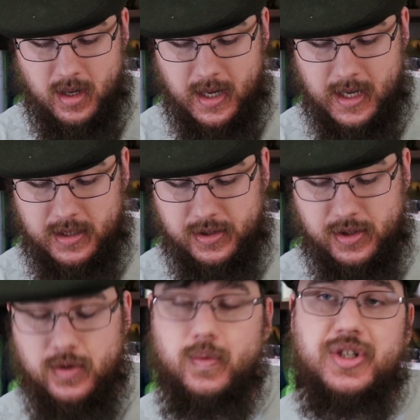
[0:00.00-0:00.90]
as
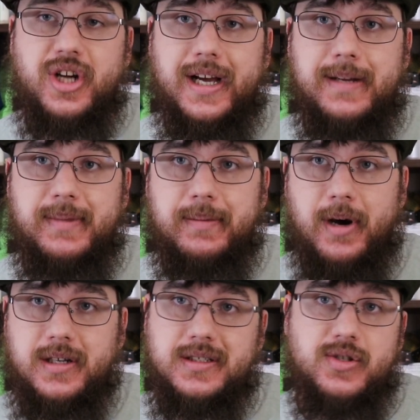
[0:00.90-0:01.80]
to which item in the
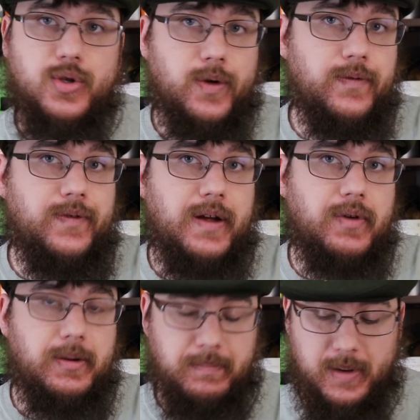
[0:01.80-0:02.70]
box is your
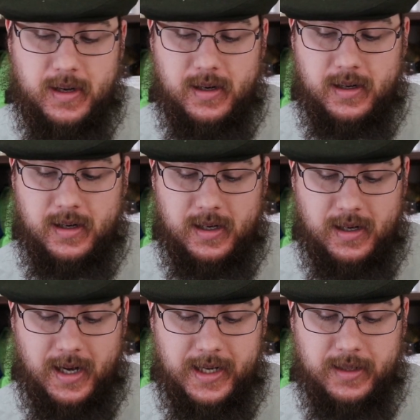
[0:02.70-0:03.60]
favorite uh,
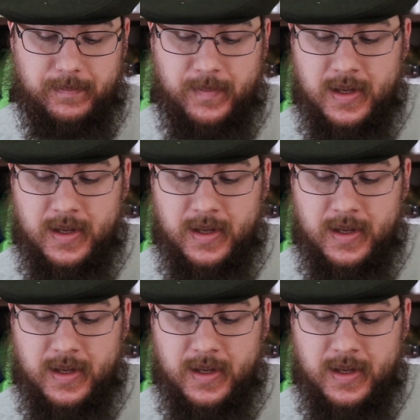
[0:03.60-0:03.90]
uh, item.